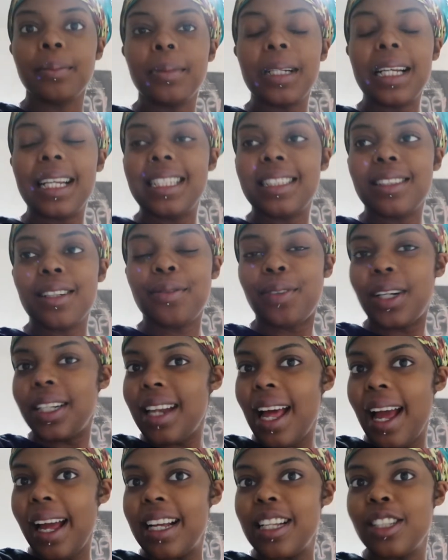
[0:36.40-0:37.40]
is a fun
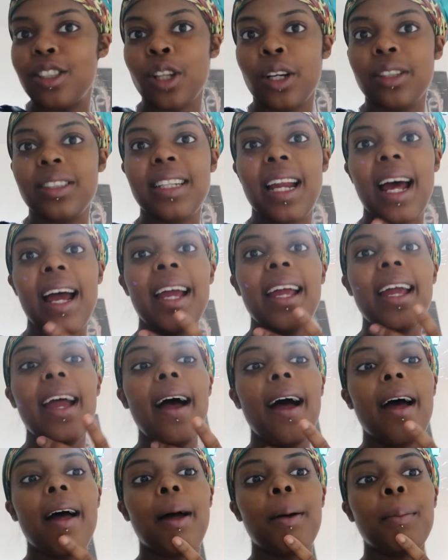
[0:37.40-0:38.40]
day. So
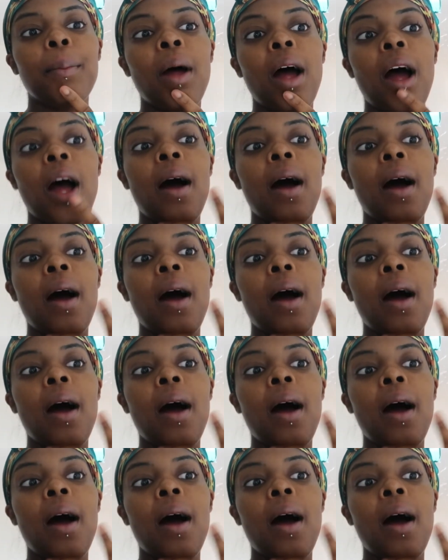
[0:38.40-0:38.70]
today